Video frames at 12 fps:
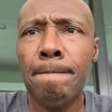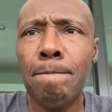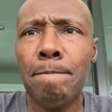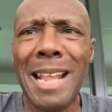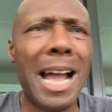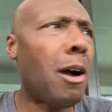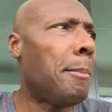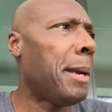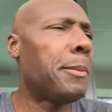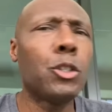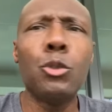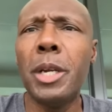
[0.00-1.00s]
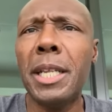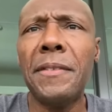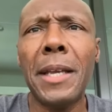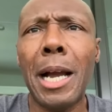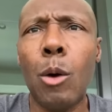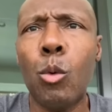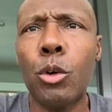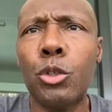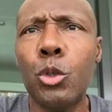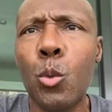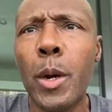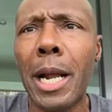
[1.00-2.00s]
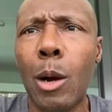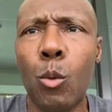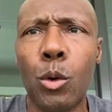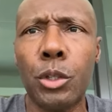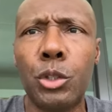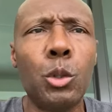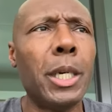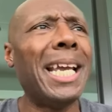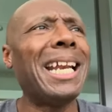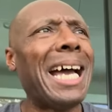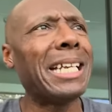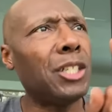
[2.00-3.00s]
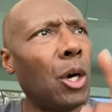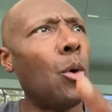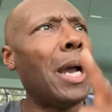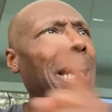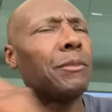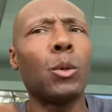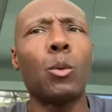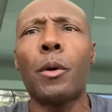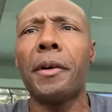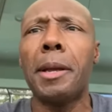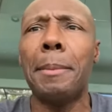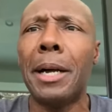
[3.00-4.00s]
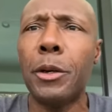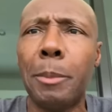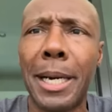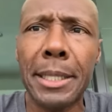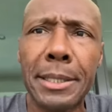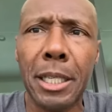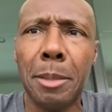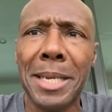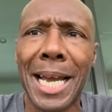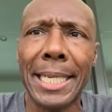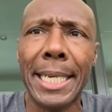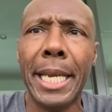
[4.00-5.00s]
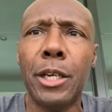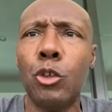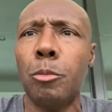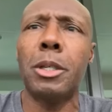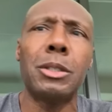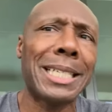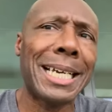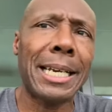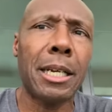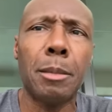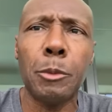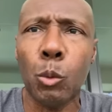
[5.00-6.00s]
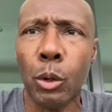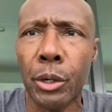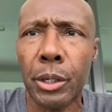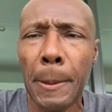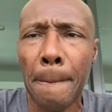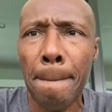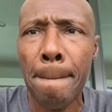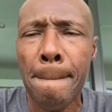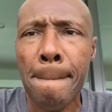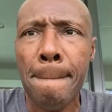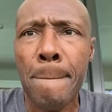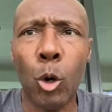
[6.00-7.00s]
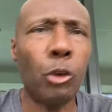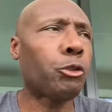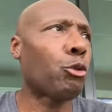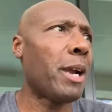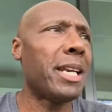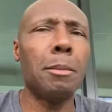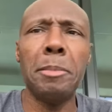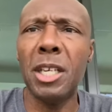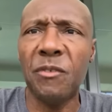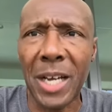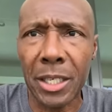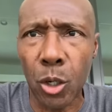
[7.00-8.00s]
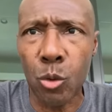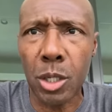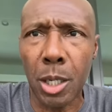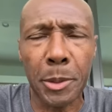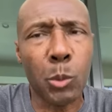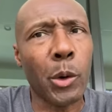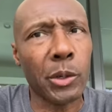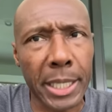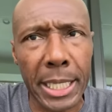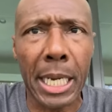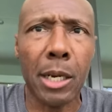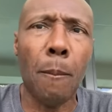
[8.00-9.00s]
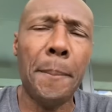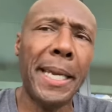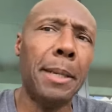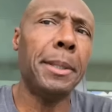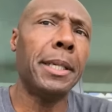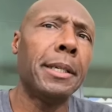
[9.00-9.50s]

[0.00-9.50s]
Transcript: Now I'm able to do anything I want to do when I want to do it, and I don't have to worry about nobody telling me I can't do it because I got to come to work. Or threatening me if I don't come to work, they're not going to pay me.